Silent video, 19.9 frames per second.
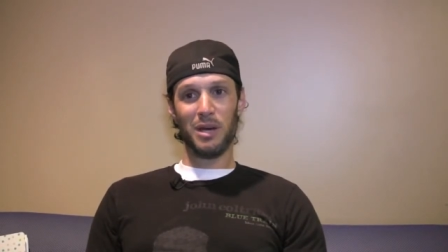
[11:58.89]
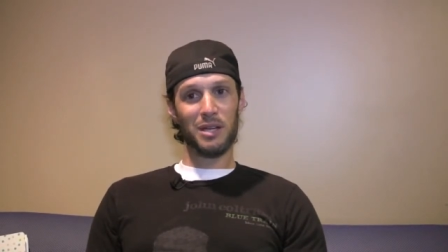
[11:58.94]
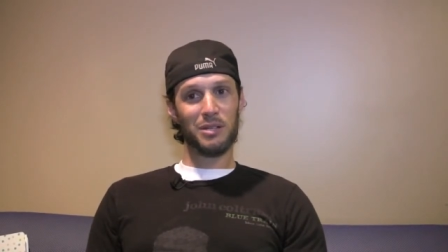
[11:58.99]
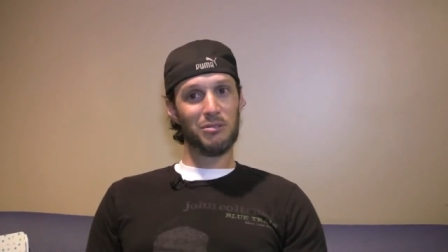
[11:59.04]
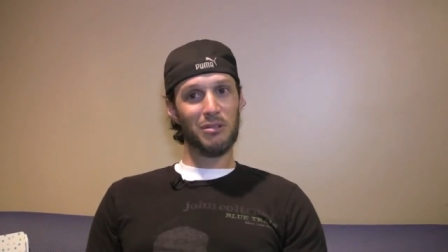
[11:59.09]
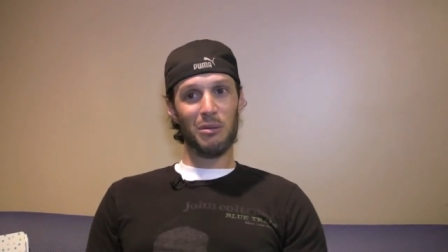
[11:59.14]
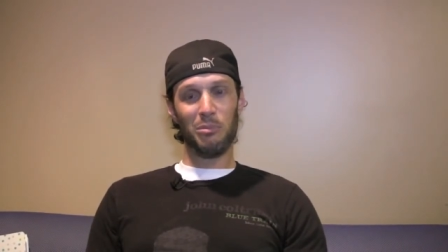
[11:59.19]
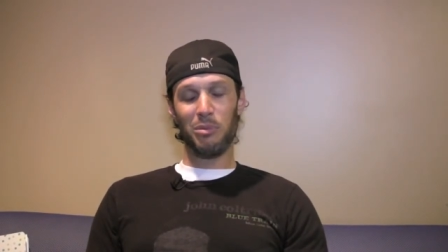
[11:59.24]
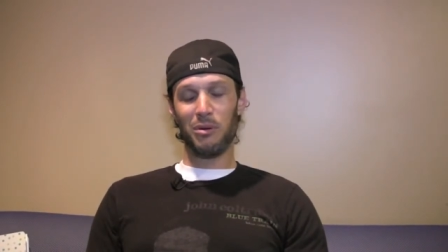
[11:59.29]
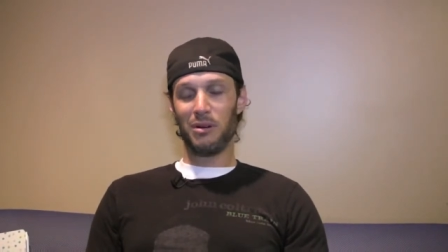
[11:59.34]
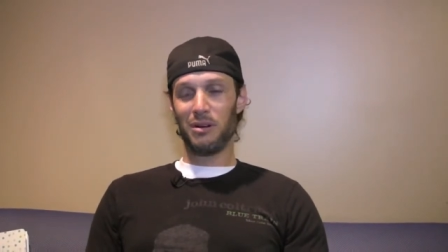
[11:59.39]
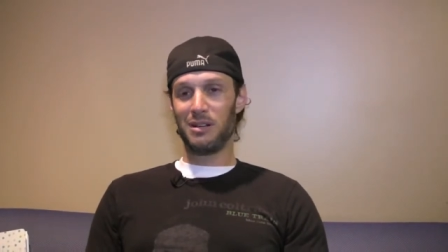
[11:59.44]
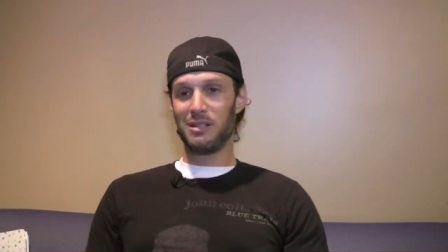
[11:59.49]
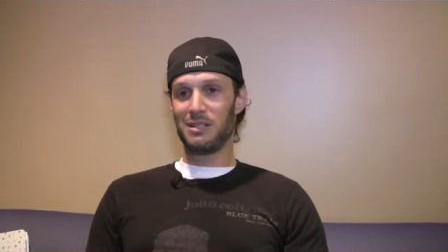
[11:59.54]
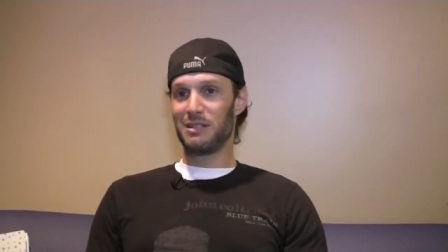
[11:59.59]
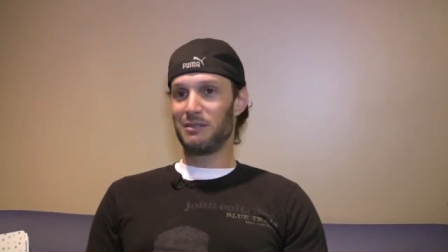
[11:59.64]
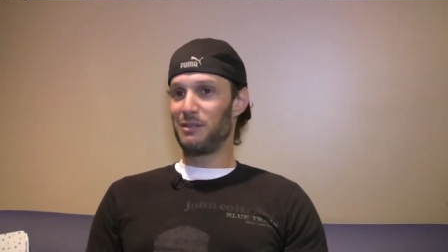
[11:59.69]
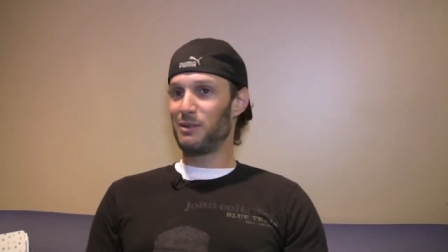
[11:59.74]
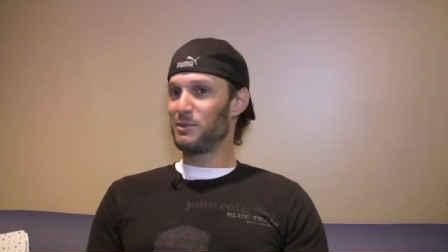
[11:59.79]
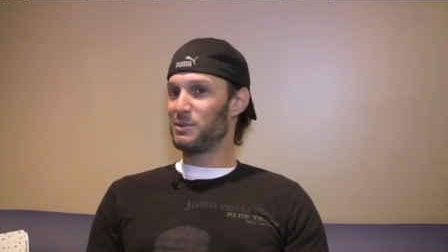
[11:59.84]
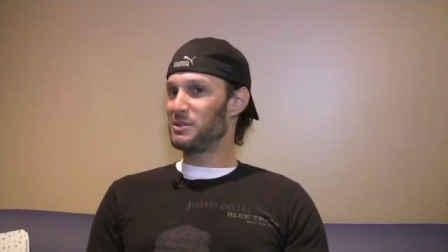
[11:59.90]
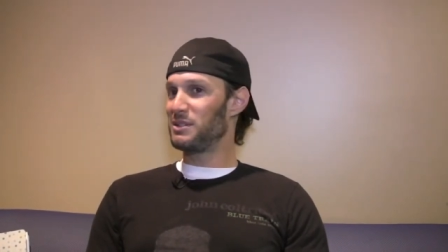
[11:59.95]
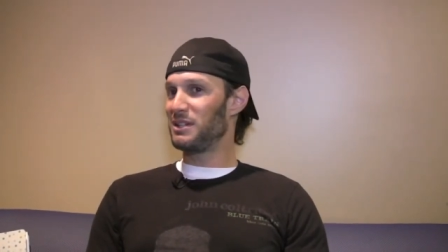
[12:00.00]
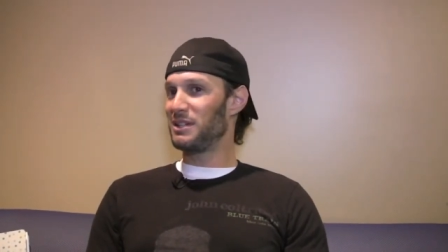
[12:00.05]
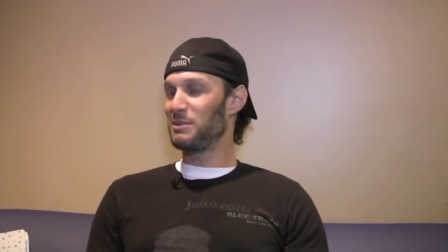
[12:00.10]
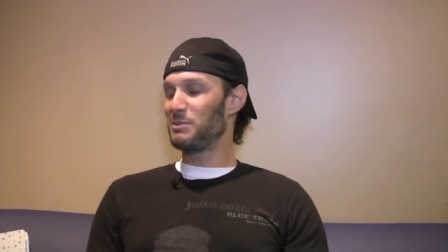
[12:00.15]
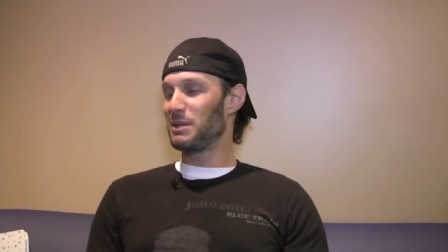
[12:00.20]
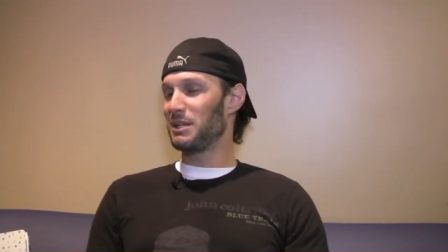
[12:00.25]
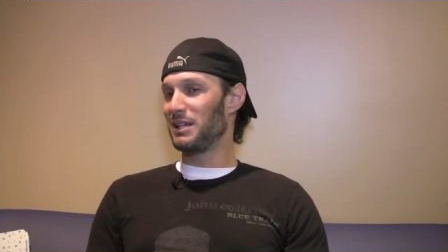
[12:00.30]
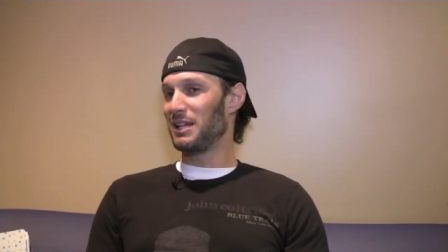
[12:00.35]
bachelorette parties I've ever
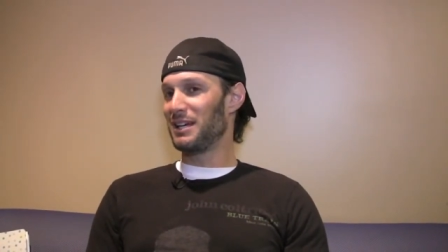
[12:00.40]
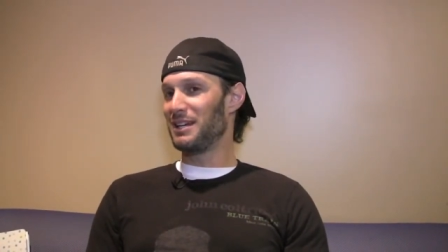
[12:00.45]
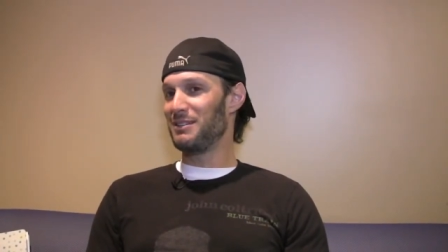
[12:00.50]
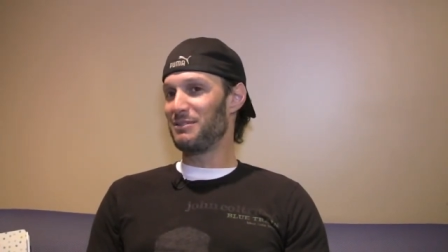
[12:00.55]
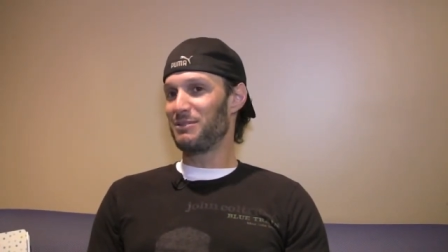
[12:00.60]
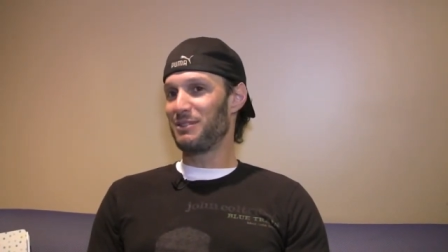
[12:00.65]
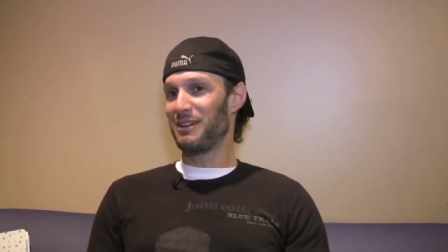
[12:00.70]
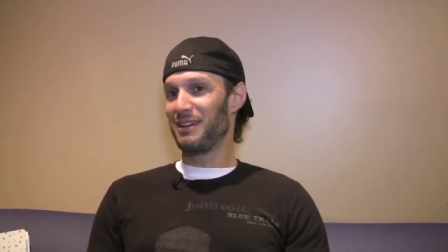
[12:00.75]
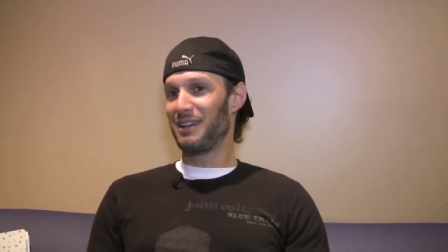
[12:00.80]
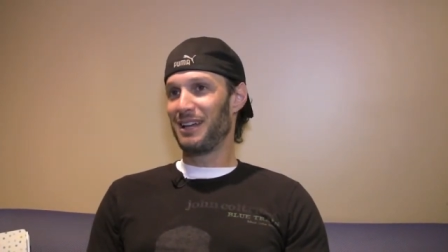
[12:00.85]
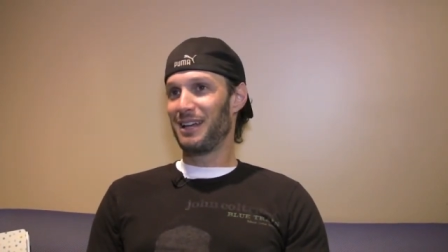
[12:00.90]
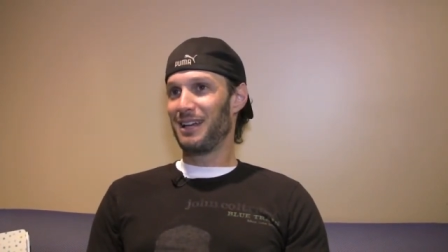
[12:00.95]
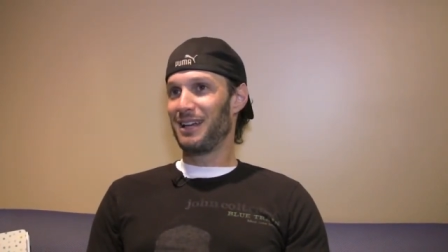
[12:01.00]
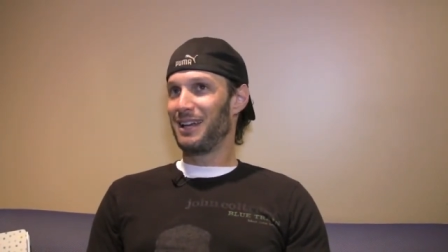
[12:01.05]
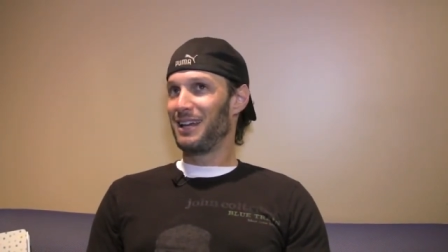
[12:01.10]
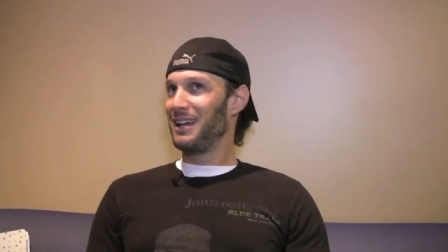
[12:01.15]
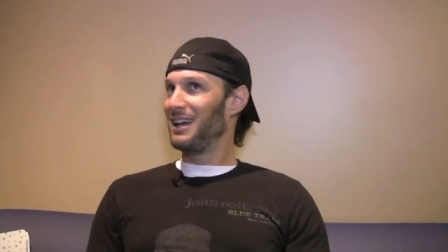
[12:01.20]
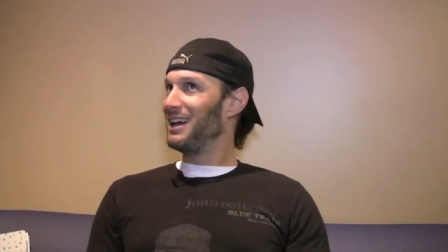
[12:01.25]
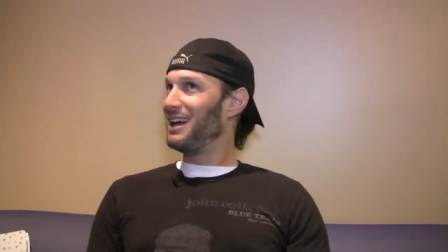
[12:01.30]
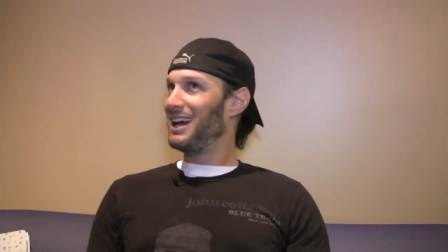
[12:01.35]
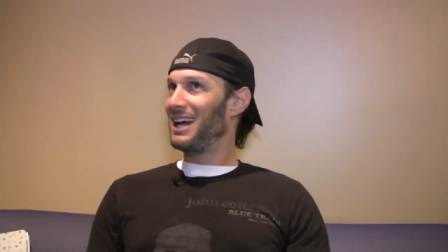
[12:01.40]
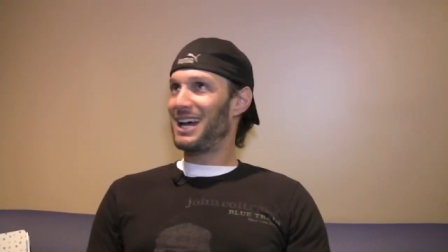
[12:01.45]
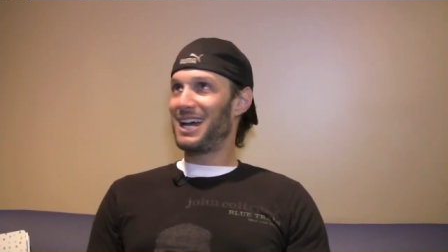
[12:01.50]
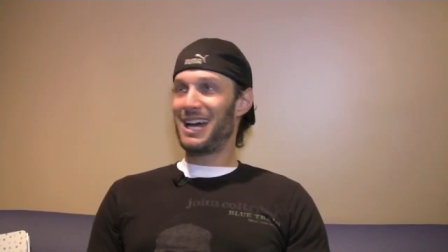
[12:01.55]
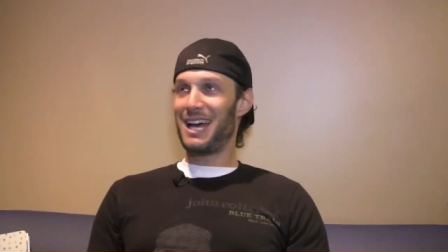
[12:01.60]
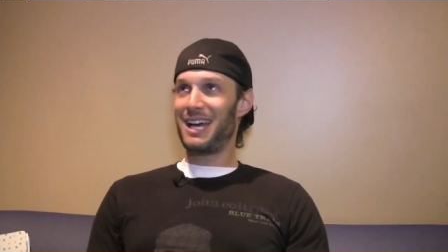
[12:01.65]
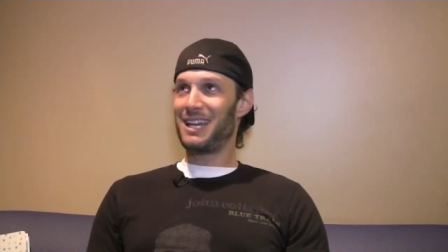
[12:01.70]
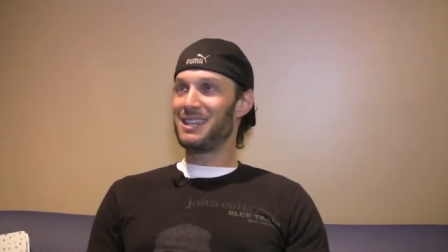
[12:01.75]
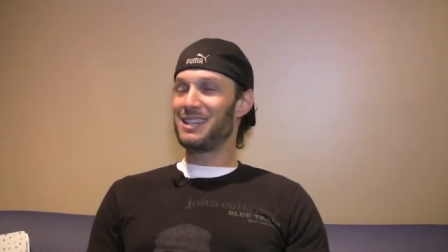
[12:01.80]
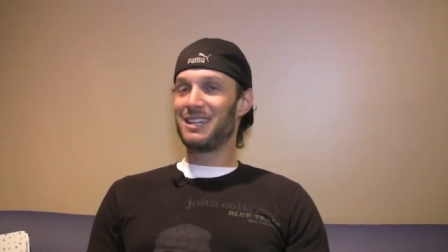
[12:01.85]
seen in my life.
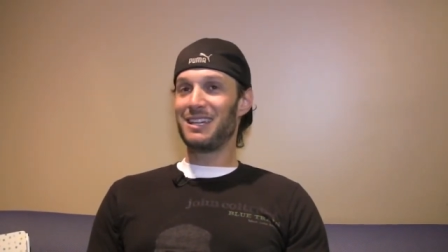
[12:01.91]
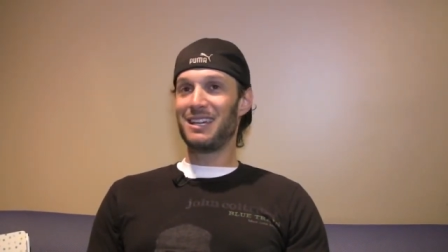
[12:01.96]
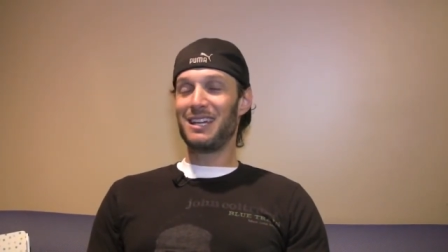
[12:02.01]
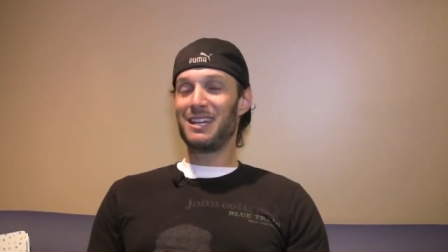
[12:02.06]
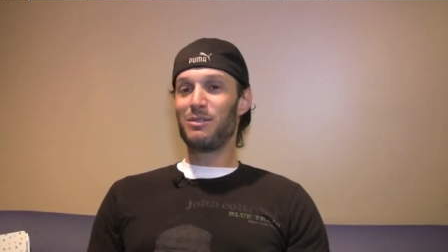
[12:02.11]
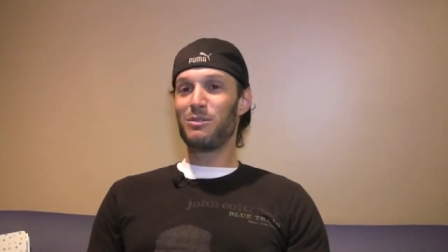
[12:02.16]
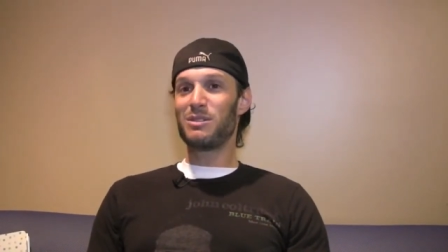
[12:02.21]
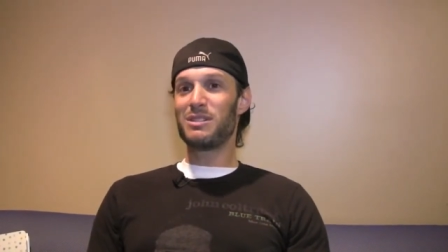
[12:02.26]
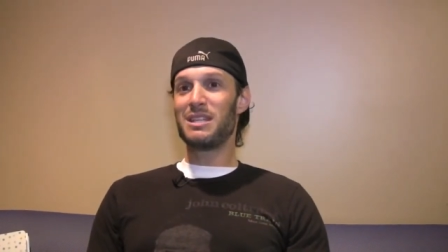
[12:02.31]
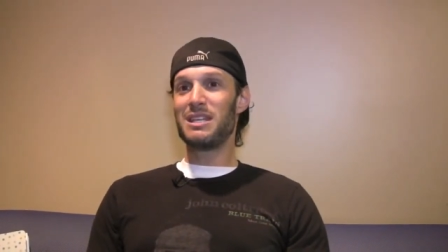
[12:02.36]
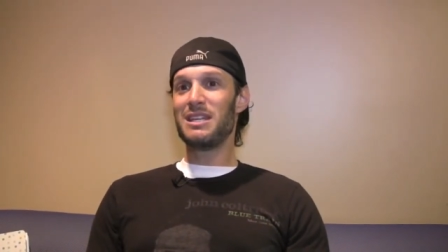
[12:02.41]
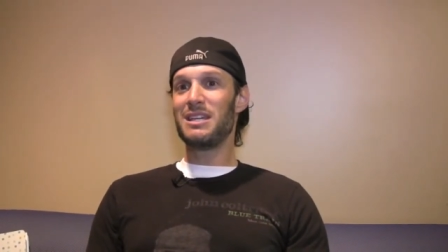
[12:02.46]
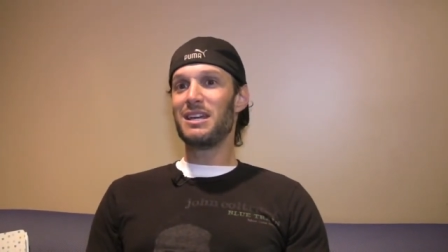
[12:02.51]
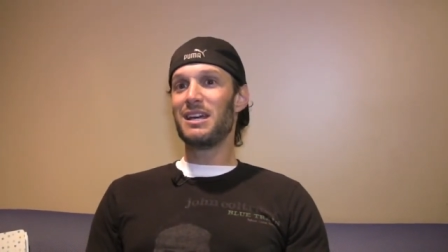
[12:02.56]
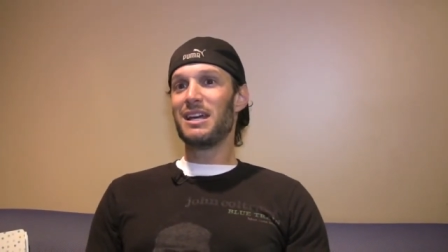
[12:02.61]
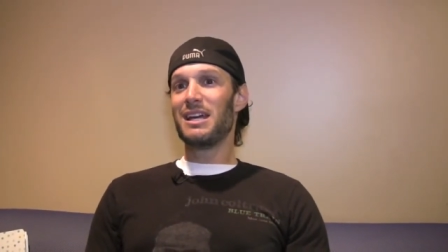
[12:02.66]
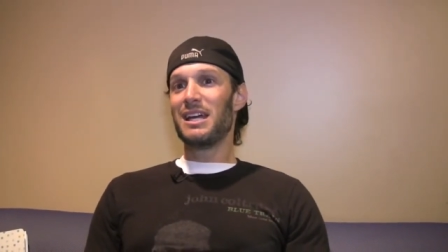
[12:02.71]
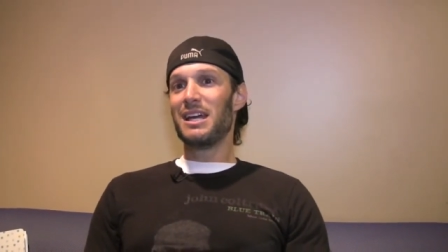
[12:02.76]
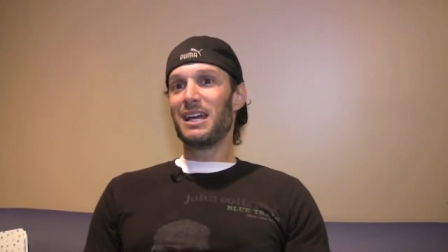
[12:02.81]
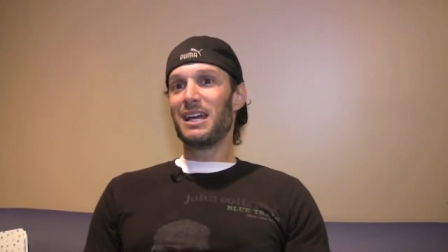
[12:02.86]
I, the, it was the